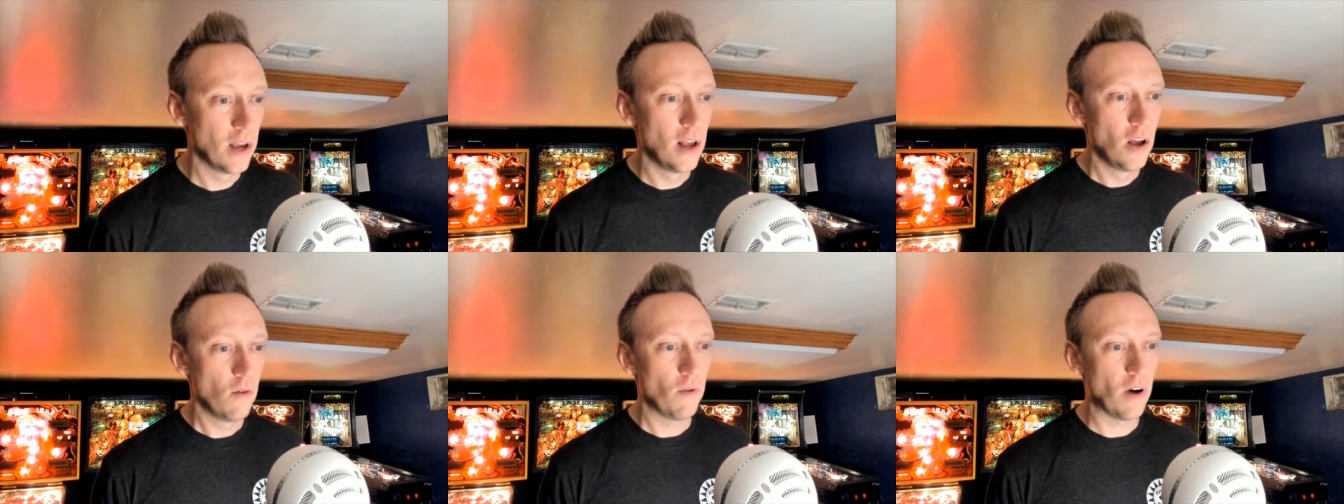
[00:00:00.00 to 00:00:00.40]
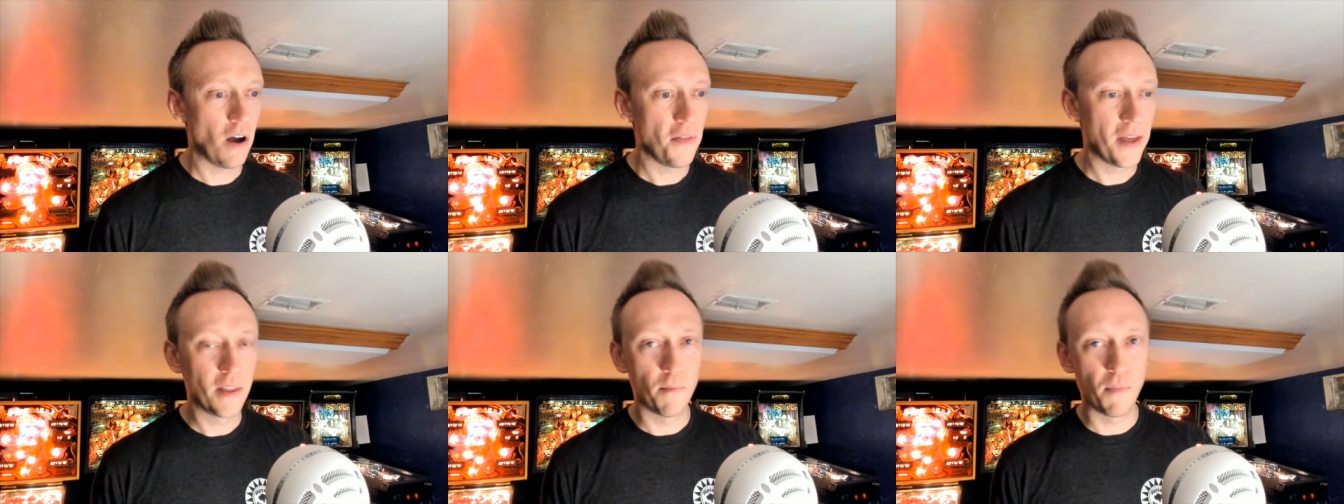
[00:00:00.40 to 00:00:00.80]
well,
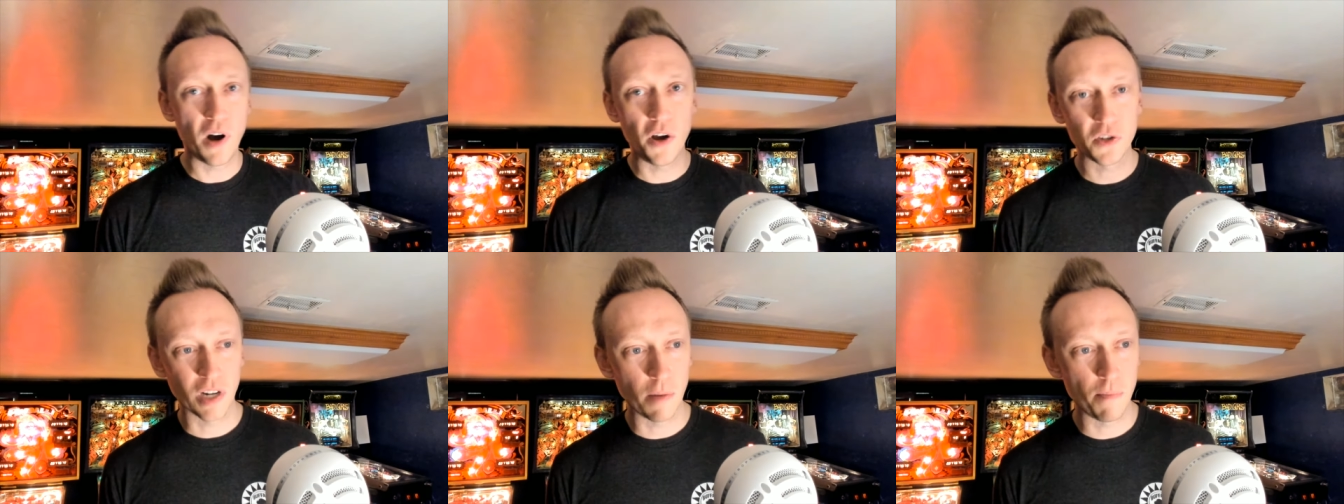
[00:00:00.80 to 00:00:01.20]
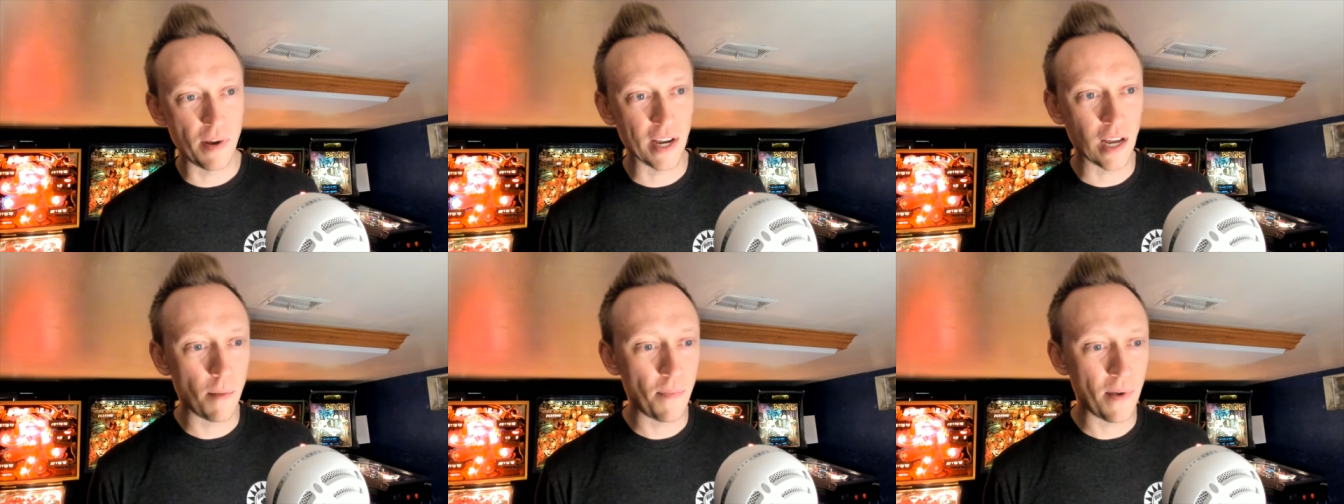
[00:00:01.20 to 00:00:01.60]
then the ball's going to
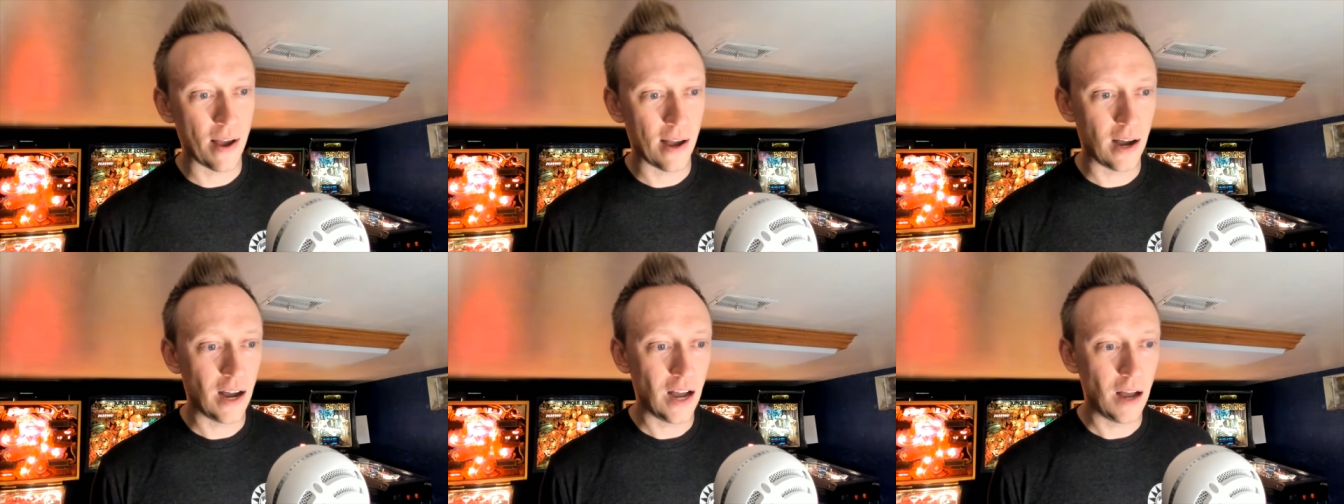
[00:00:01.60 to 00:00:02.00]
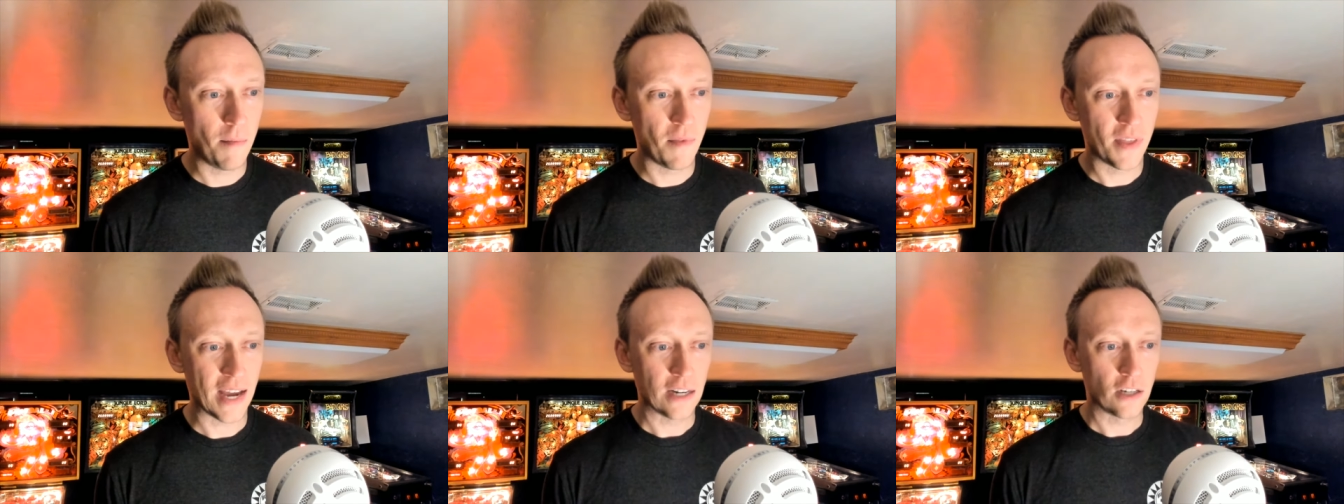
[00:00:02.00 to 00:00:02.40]
pick up
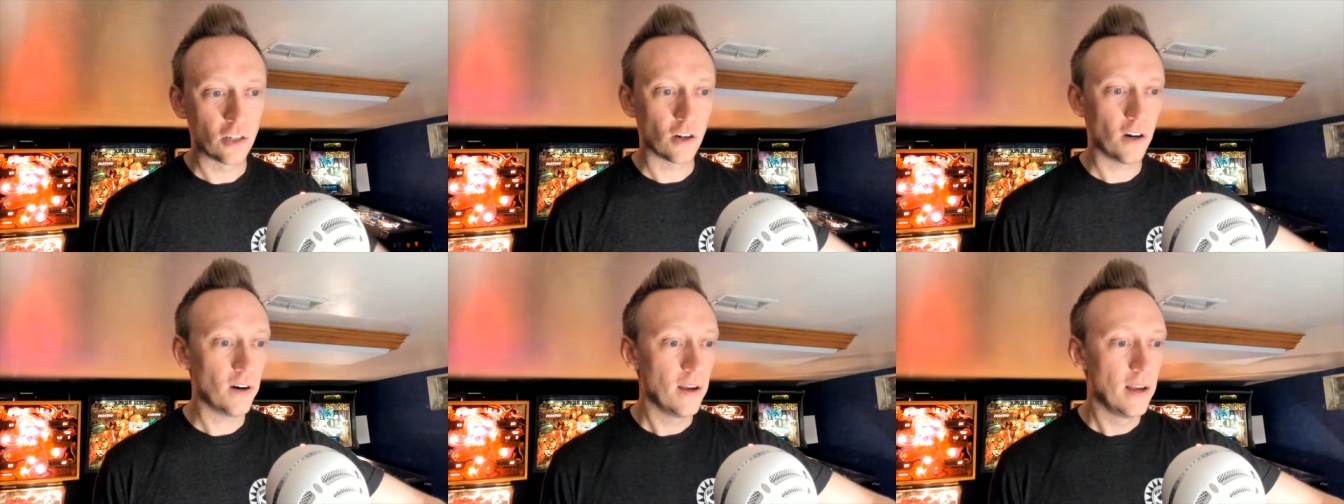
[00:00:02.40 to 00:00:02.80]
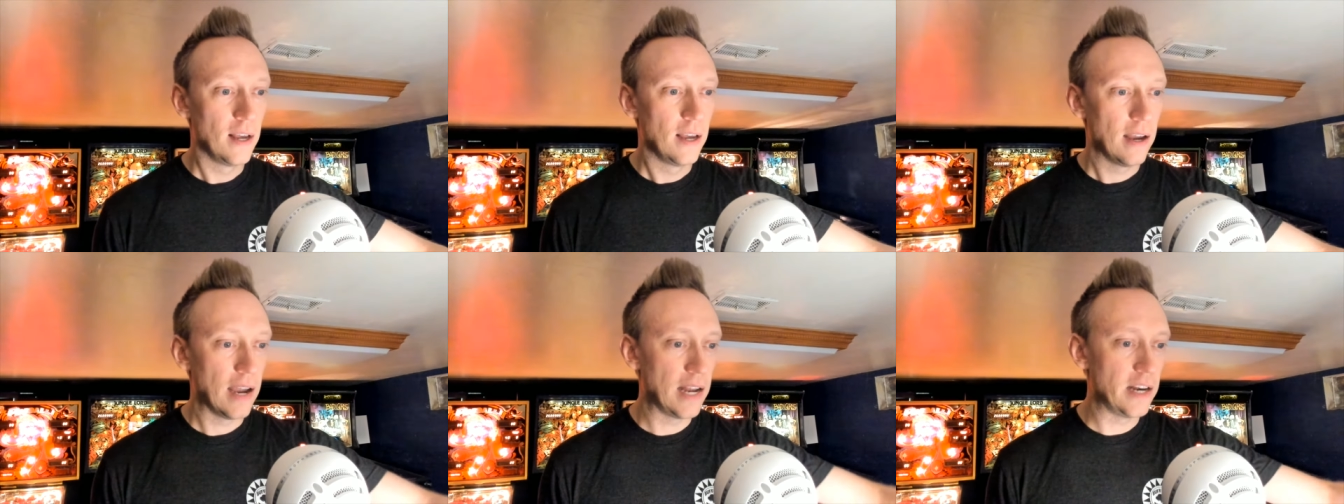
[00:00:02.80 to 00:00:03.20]
that dirt,
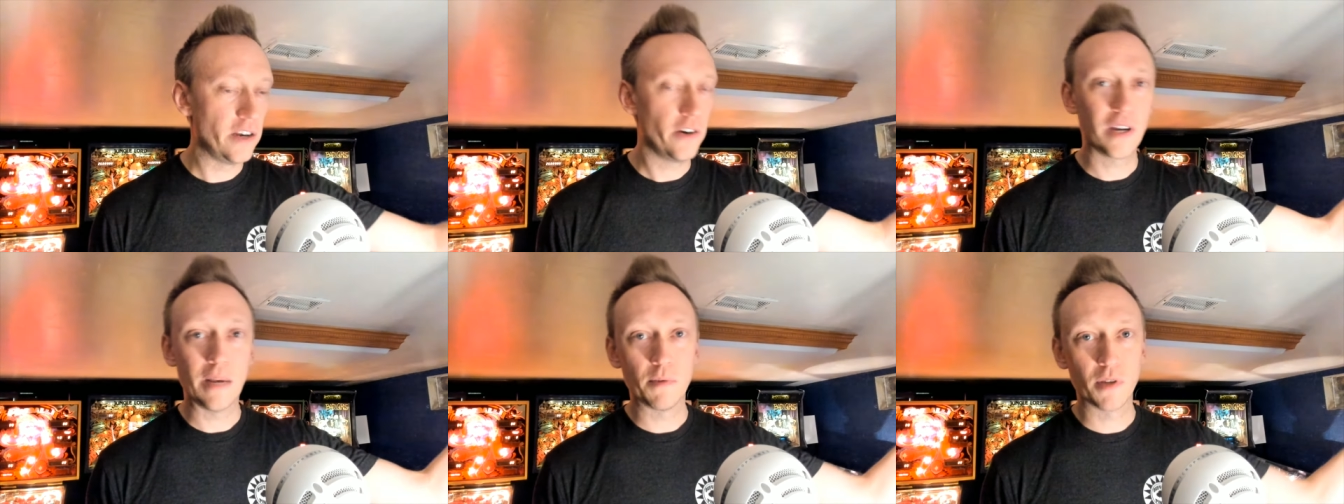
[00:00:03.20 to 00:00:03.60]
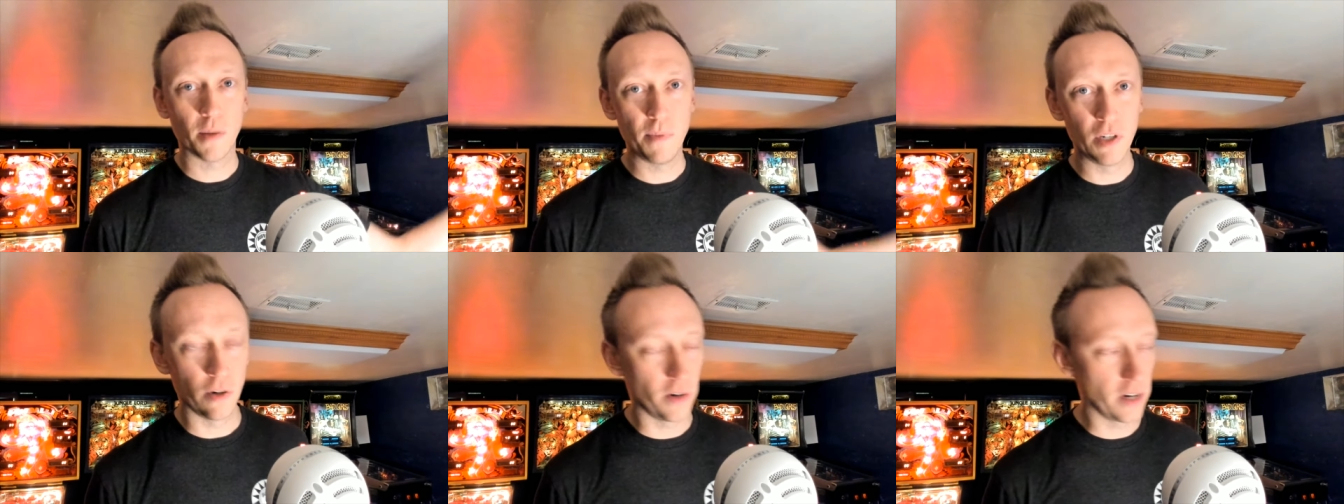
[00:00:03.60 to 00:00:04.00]
and your game's going to
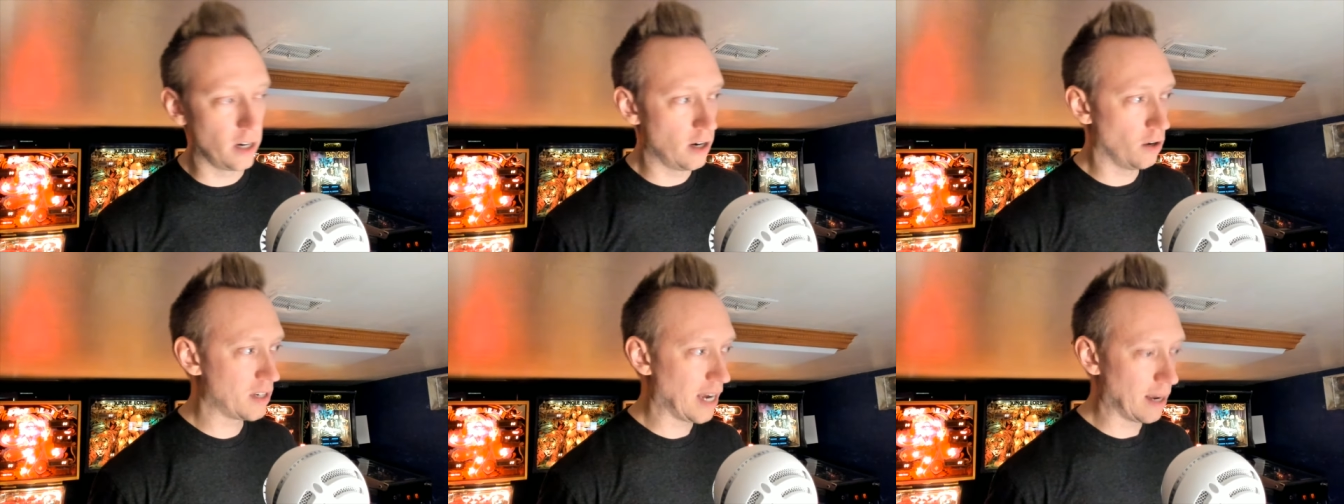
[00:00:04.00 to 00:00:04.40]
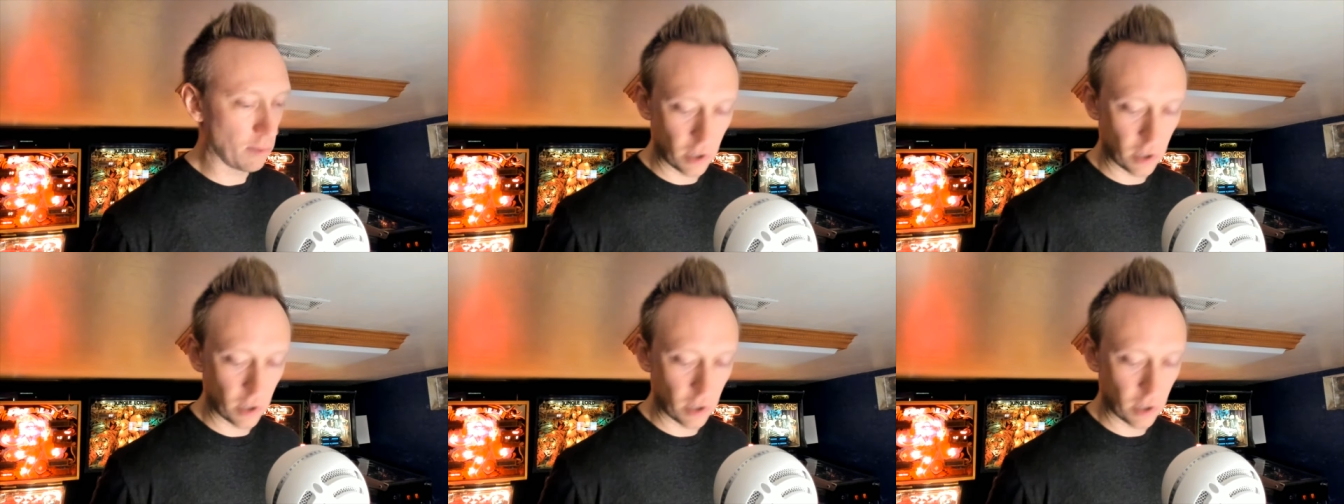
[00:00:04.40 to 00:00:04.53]
be dirty in no time.